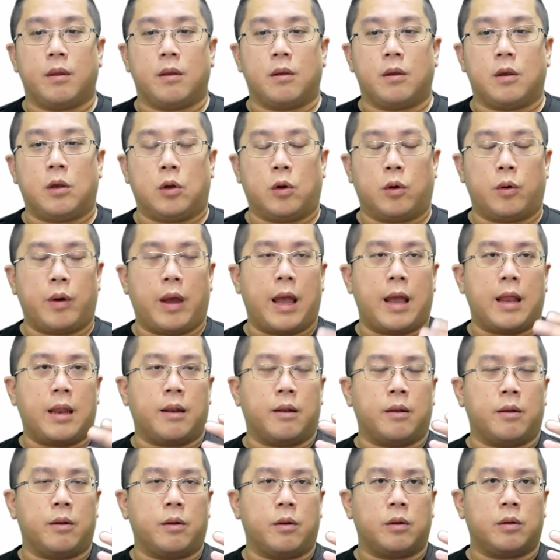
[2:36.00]

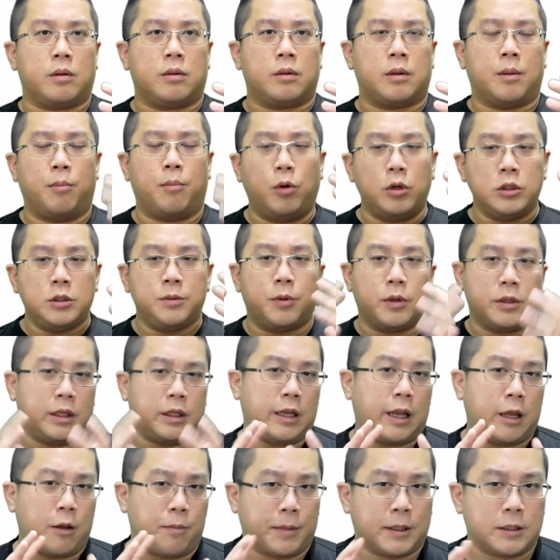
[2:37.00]
And the most one thing
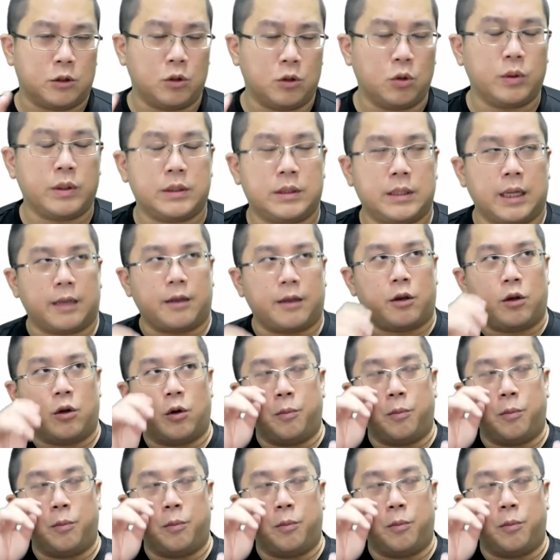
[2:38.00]
that you must note is that,